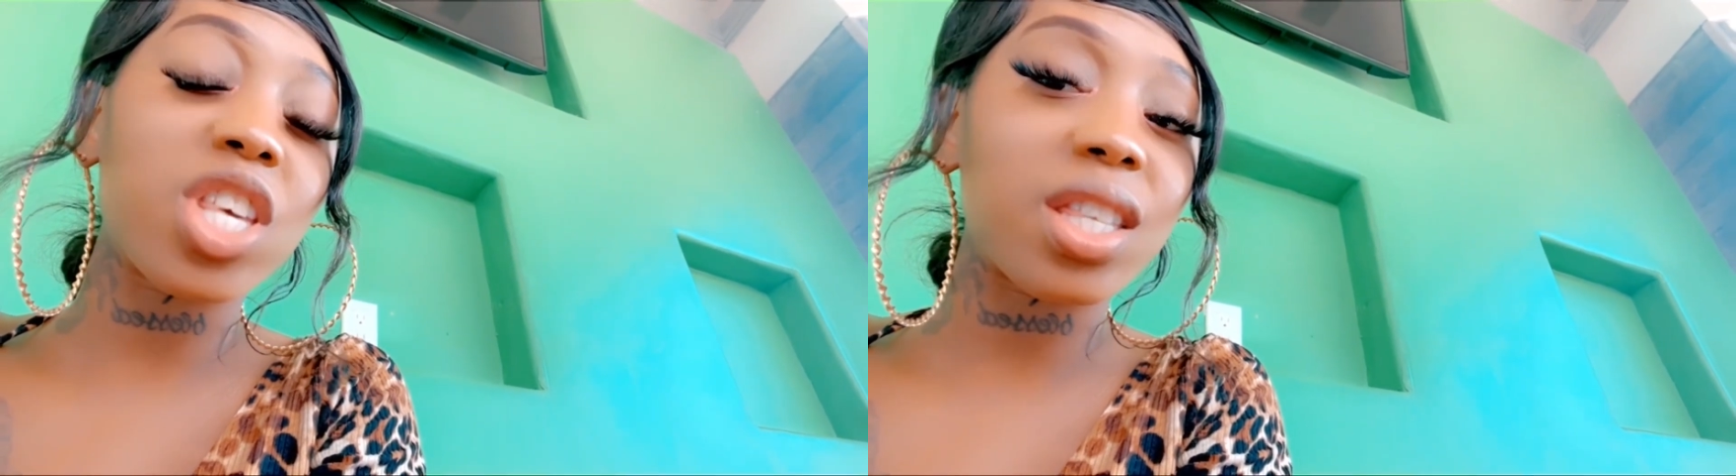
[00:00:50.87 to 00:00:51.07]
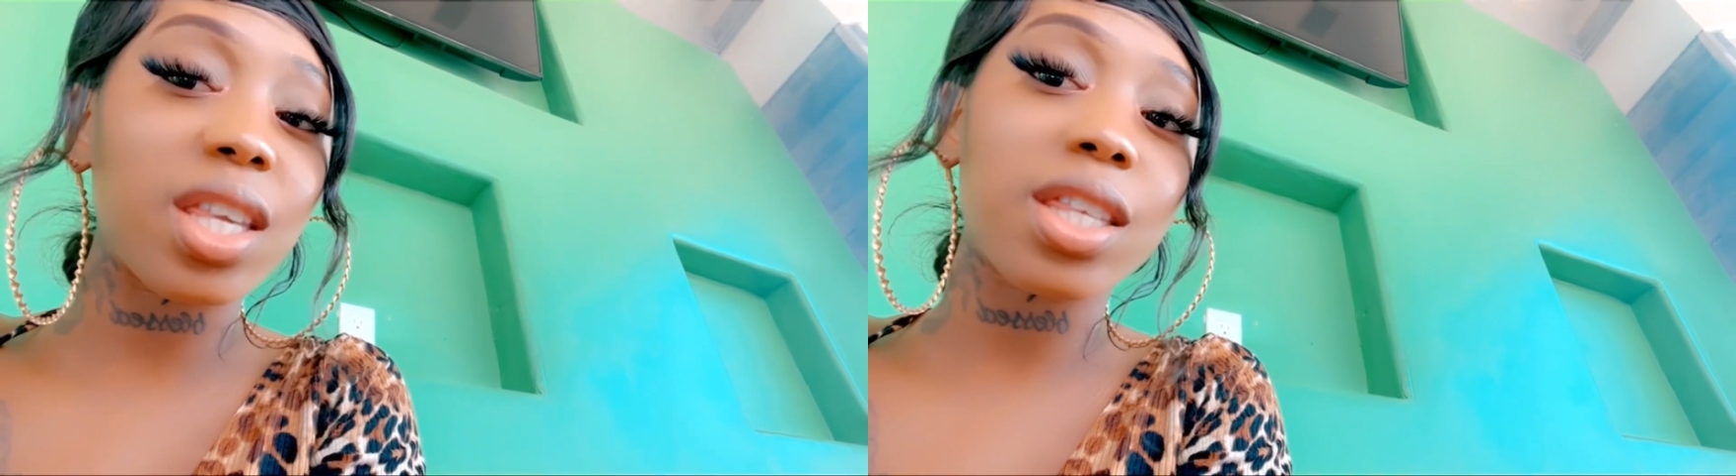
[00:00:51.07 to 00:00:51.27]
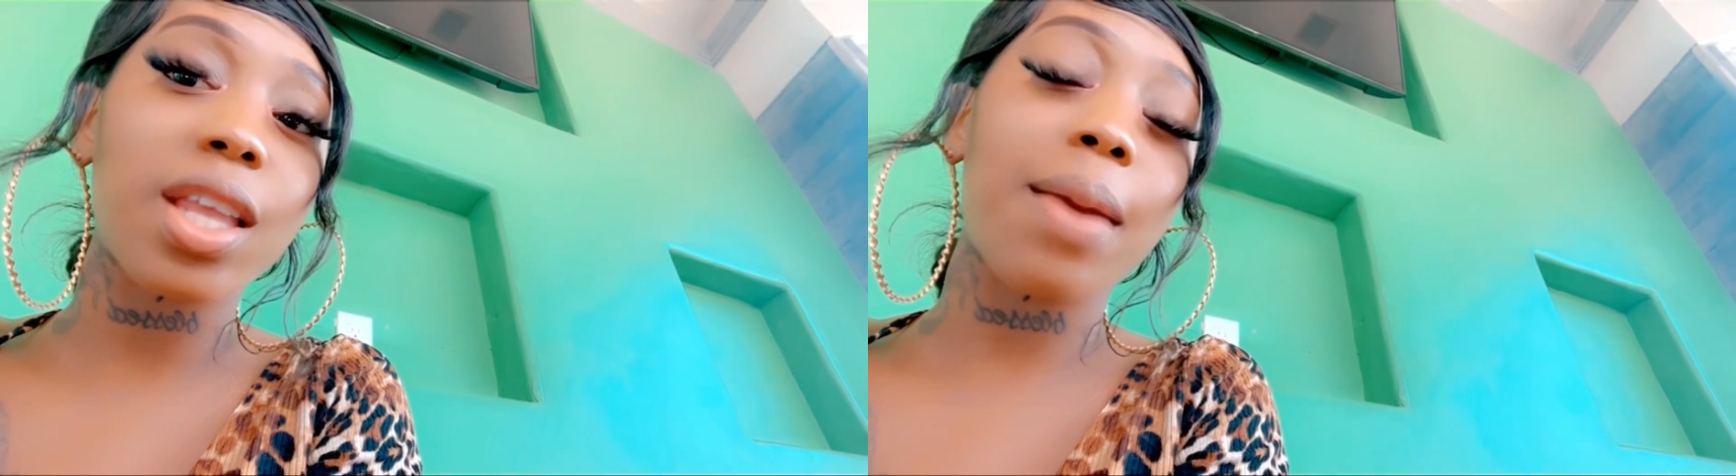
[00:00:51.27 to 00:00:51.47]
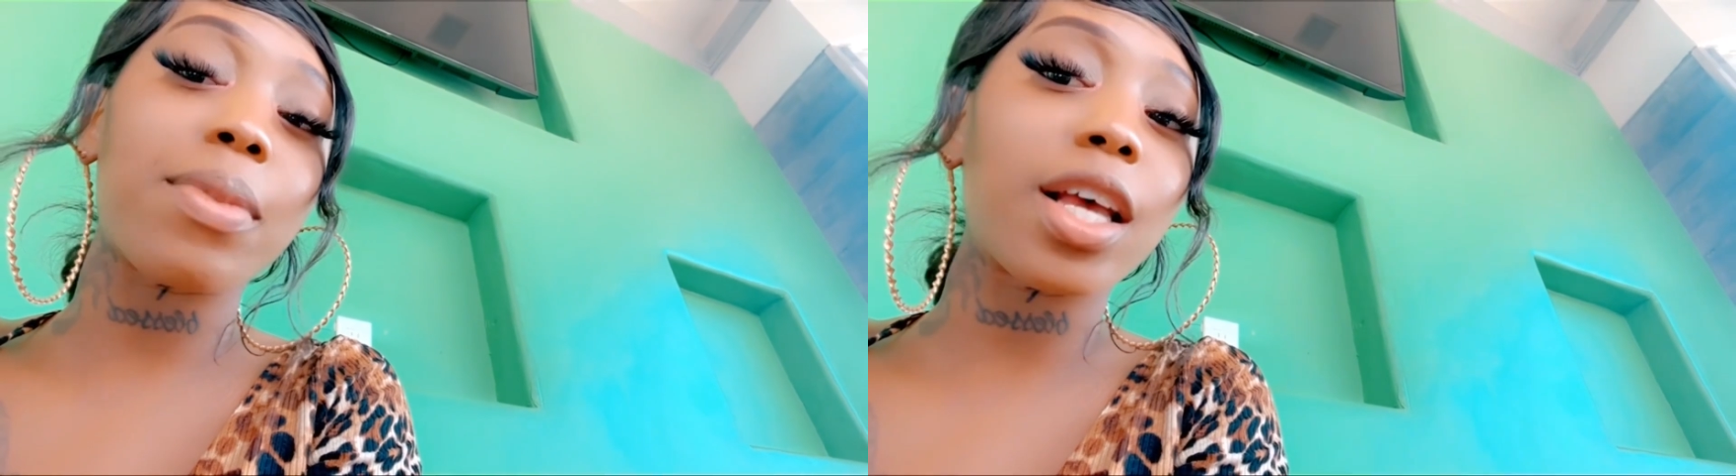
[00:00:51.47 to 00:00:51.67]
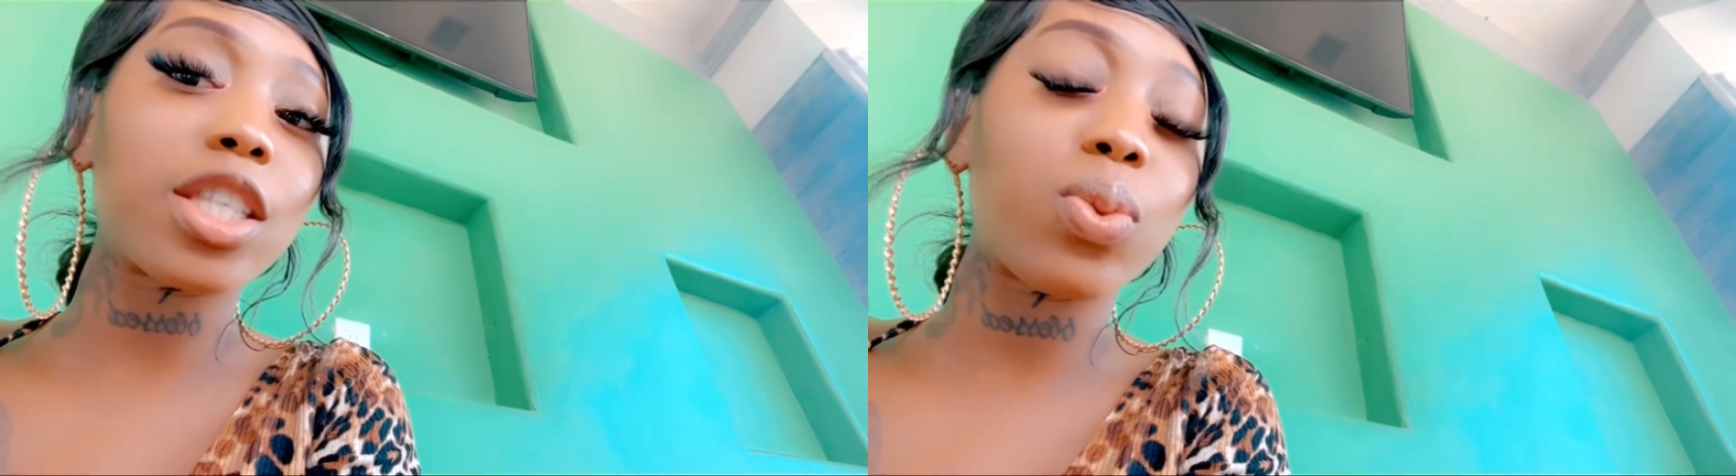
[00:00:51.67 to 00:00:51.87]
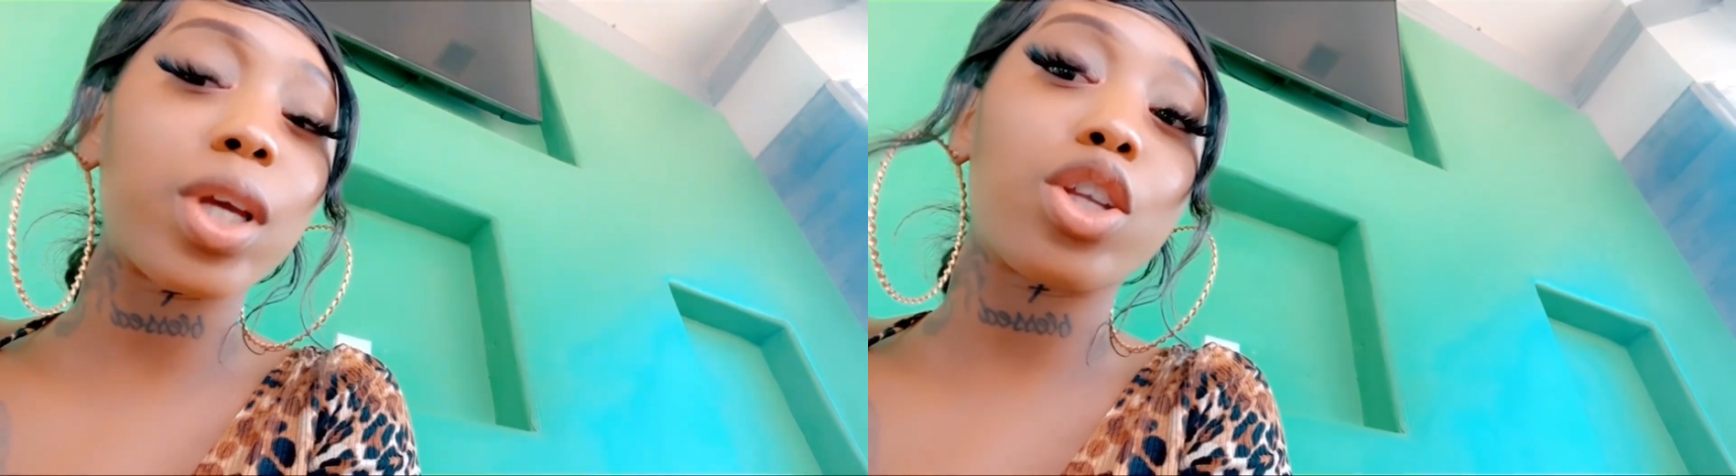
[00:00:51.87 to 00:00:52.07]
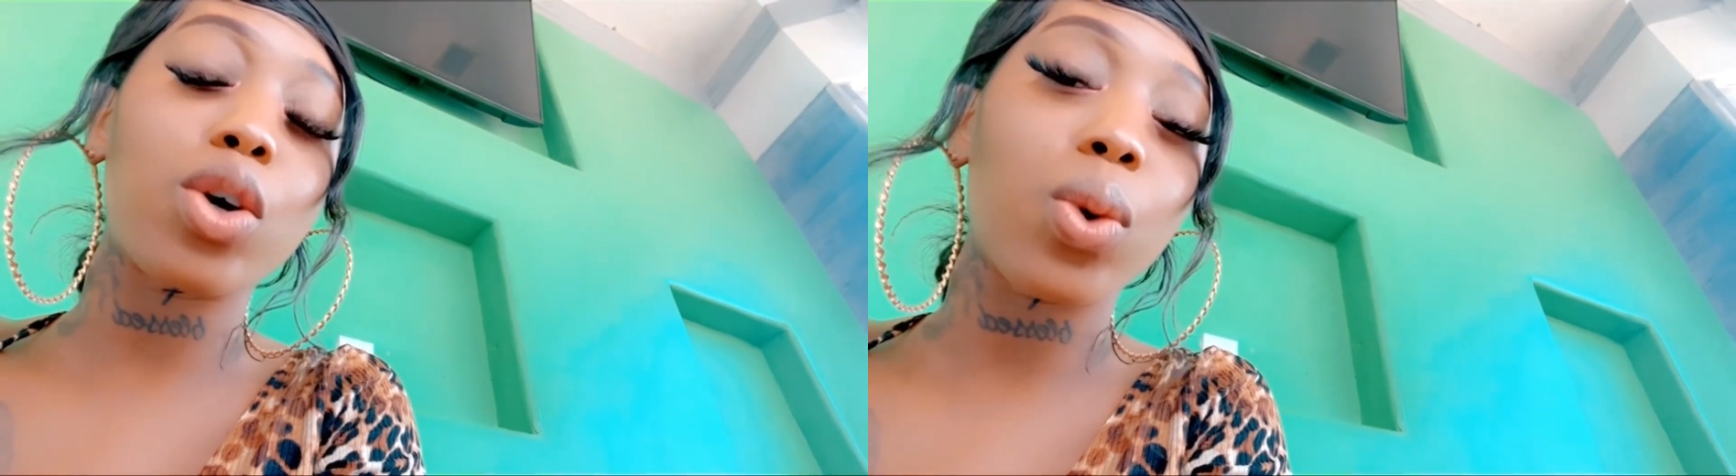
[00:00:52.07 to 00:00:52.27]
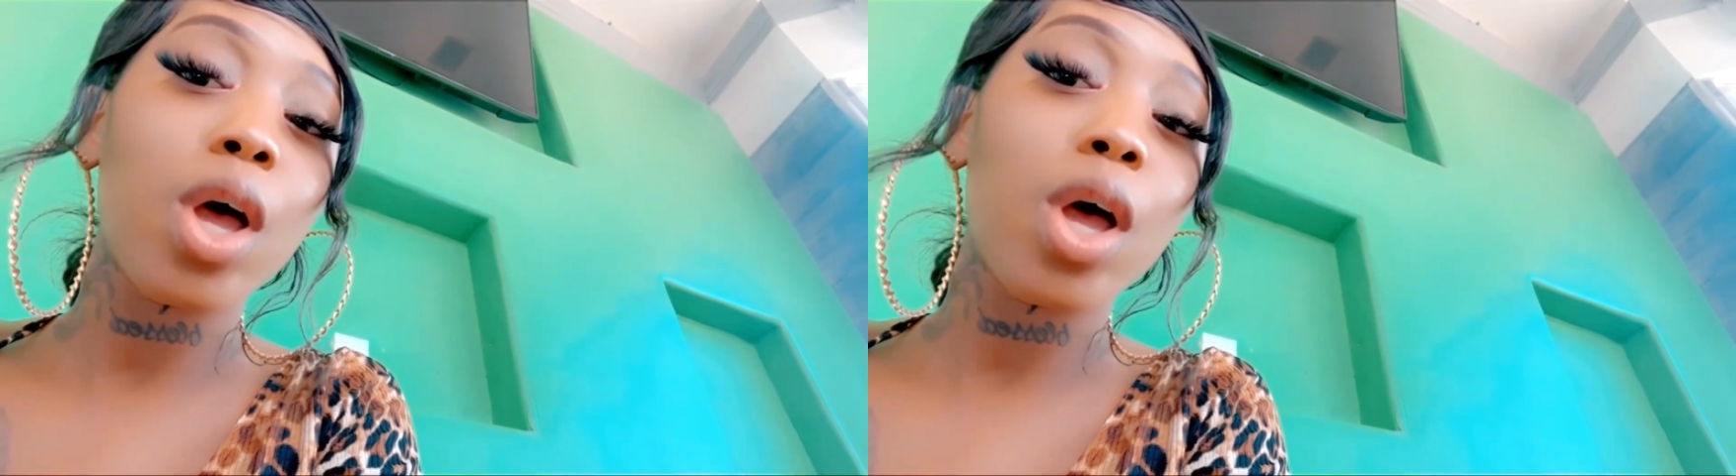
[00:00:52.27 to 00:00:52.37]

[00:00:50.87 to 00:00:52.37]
Jesus' name. Yes, we do.